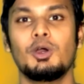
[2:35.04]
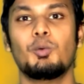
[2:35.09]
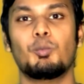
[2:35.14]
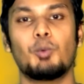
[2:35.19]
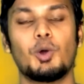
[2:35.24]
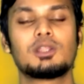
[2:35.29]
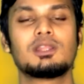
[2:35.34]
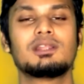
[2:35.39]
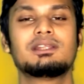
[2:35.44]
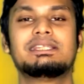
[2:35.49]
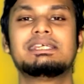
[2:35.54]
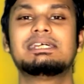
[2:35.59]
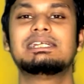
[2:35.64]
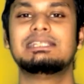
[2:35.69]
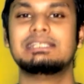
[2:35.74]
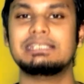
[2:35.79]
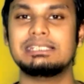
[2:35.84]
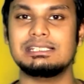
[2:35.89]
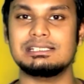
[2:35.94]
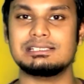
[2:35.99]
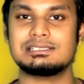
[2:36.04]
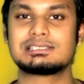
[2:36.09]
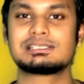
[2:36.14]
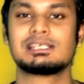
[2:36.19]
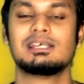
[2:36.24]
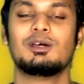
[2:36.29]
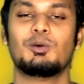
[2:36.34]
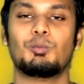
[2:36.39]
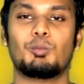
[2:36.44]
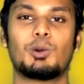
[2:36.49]
What are their needs,
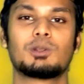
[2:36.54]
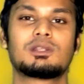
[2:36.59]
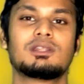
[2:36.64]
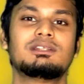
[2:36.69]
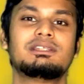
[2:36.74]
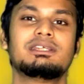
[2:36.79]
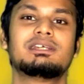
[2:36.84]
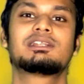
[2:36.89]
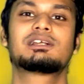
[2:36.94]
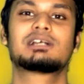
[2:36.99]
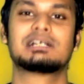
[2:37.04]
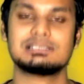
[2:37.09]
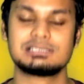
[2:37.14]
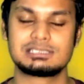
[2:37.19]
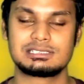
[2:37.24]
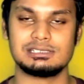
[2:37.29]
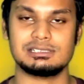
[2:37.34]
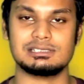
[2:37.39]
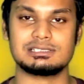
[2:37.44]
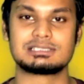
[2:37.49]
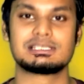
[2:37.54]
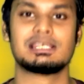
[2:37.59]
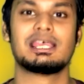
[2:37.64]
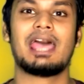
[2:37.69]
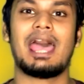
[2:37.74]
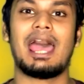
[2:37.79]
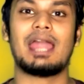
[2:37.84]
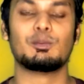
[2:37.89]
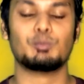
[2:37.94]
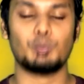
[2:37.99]
what are their concerns,
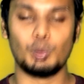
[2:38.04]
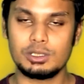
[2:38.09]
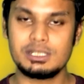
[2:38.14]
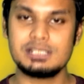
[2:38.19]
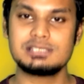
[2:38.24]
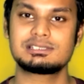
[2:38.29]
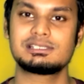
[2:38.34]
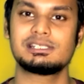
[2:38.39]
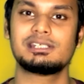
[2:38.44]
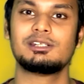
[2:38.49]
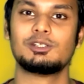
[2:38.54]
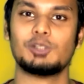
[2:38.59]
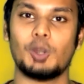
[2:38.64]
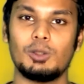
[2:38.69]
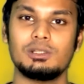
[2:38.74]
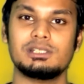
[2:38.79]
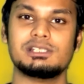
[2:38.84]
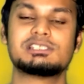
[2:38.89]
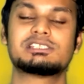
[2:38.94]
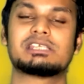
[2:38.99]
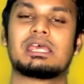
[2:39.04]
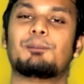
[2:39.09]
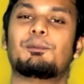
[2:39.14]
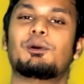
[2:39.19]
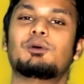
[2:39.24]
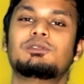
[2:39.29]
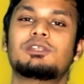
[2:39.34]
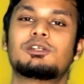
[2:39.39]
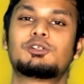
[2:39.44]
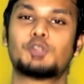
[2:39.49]
and what is their knowledge
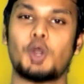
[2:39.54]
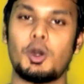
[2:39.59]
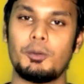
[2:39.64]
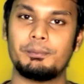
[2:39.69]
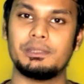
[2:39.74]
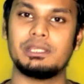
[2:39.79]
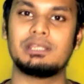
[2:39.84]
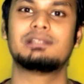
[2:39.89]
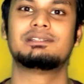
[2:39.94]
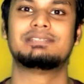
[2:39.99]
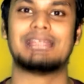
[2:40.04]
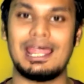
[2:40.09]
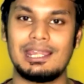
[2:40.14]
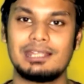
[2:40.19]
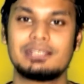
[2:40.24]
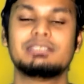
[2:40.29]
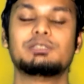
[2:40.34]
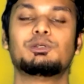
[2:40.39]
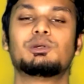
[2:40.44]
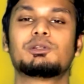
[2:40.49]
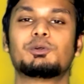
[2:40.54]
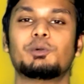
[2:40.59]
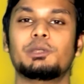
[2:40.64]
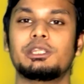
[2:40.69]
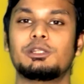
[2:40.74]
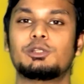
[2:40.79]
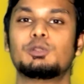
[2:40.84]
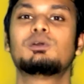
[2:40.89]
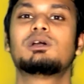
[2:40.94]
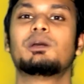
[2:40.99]
about the topic that you are
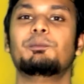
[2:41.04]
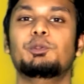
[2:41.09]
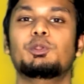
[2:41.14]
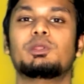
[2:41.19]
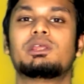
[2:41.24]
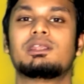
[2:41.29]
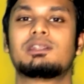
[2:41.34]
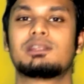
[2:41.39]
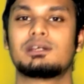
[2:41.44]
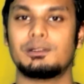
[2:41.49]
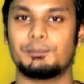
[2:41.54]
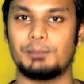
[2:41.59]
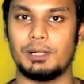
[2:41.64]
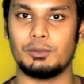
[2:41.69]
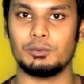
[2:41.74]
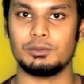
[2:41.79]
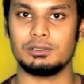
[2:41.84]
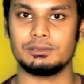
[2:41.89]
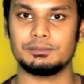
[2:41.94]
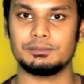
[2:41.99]
going to communicate about.